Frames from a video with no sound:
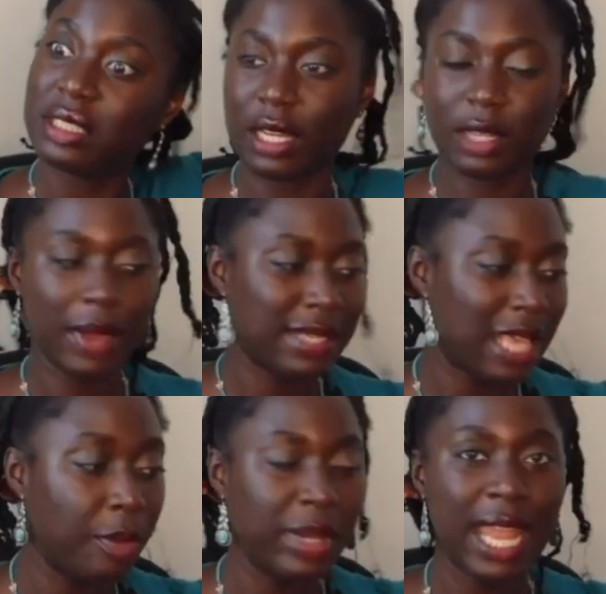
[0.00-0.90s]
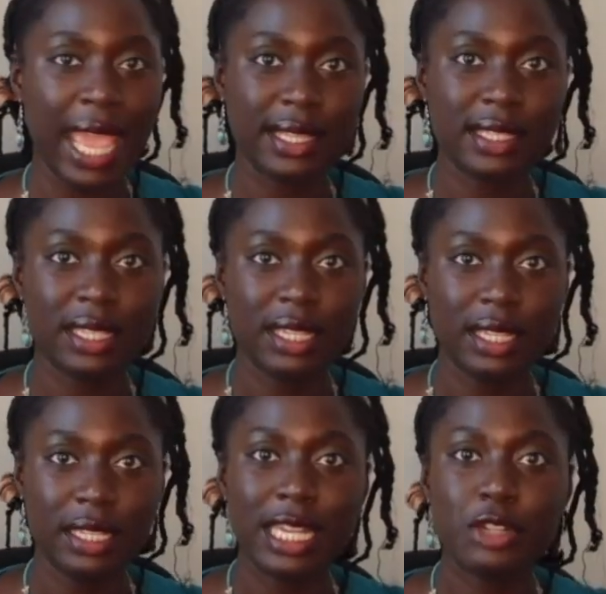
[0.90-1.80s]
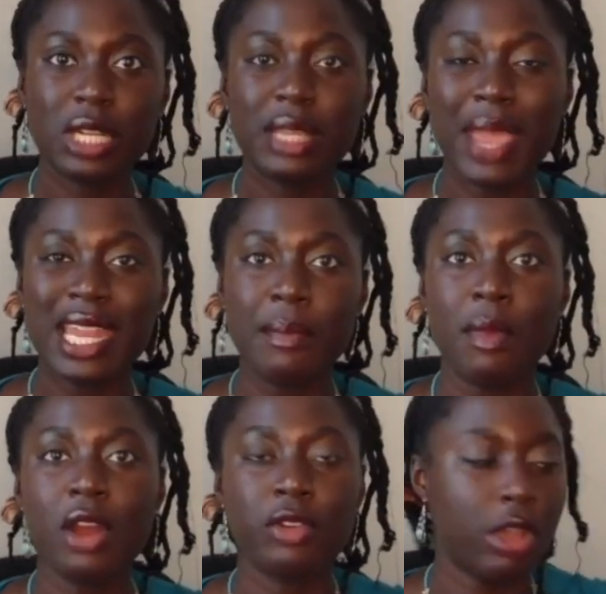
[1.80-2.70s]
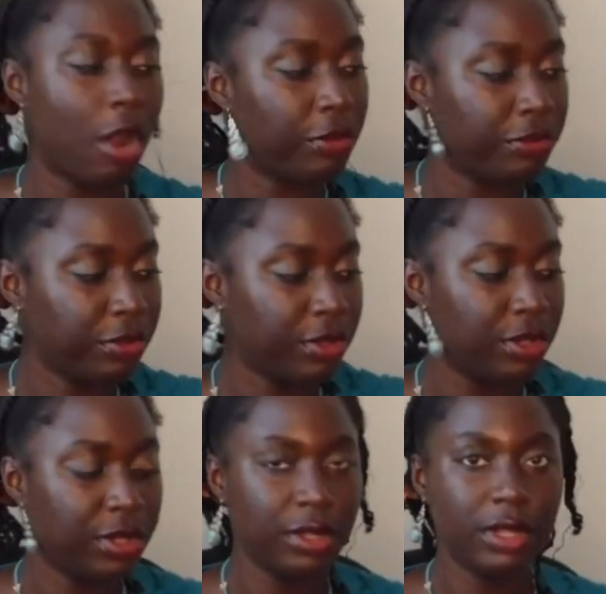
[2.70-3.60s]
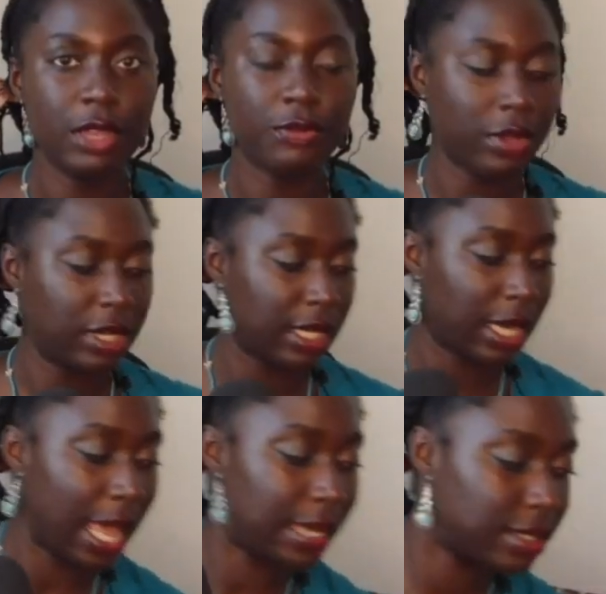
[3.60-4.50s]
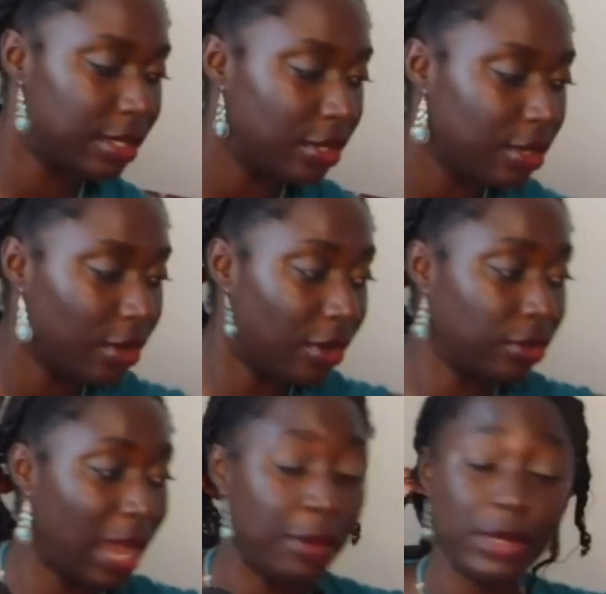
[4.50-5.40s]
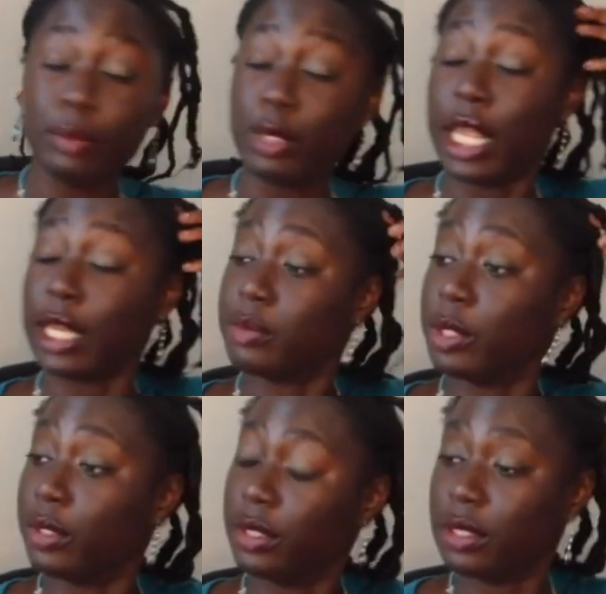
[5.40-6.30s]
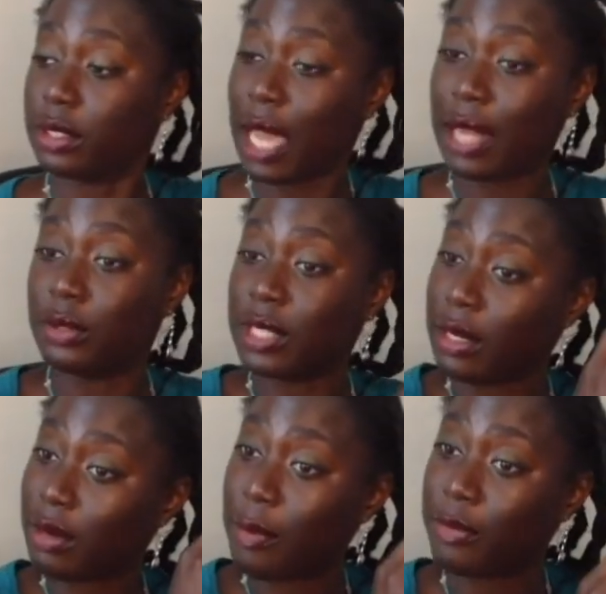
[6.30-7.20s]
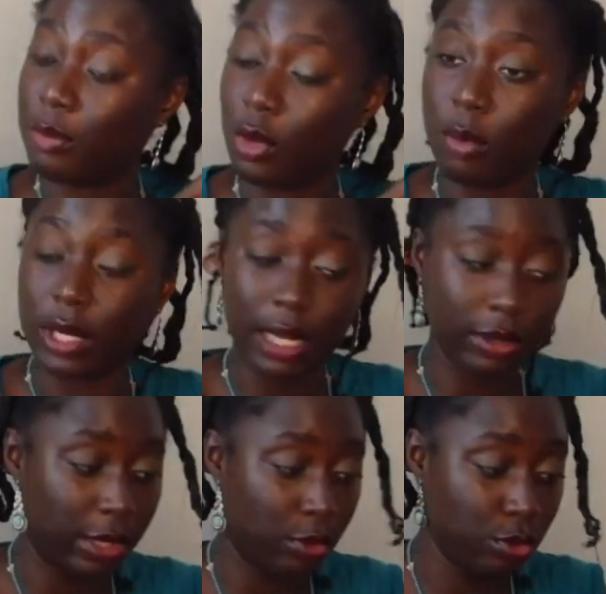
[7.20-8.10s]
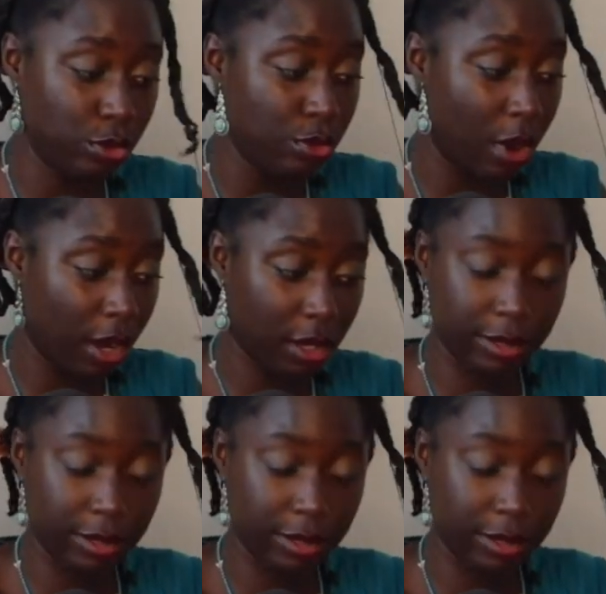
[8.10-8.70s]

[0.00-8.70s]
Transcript: otherwise I'll be next. Literally made a mockery of in front of the class. Although I wouldn't be next because I don't take crap from nobody. I don't care who you are.